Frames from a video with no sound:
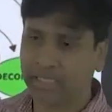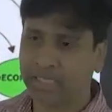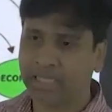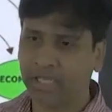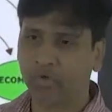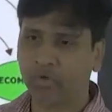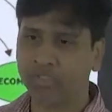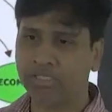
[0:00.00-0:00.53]

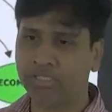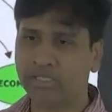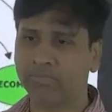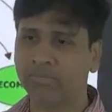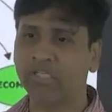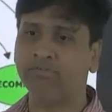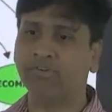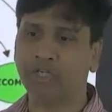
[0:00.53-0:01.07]

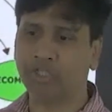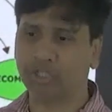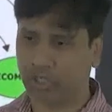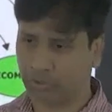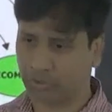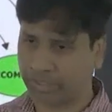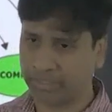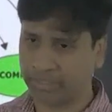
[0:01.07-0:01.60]
Ecosystem is functional
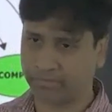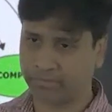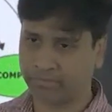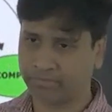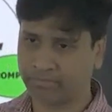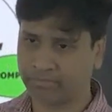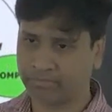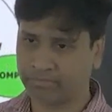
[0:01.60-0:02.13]
unit.
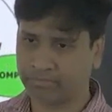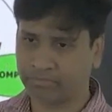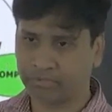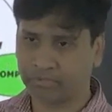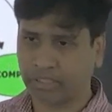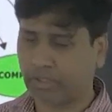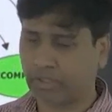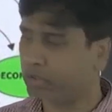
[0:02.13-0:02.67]

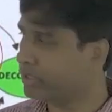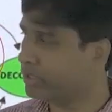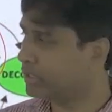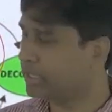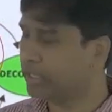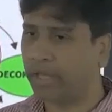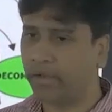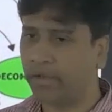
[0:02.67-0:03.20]
So I told you
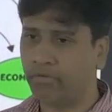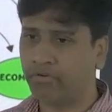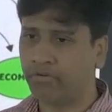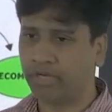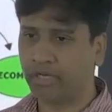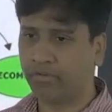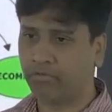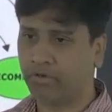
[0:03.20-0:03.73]
yesterday, if you
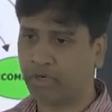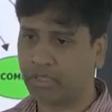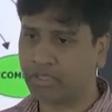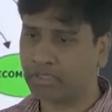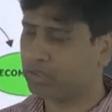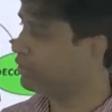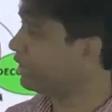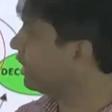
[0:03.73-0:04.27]
take a
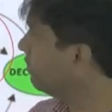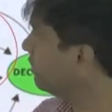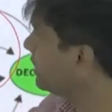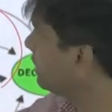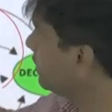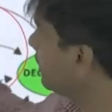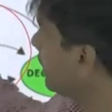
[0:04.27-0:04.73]
forest, you take a Western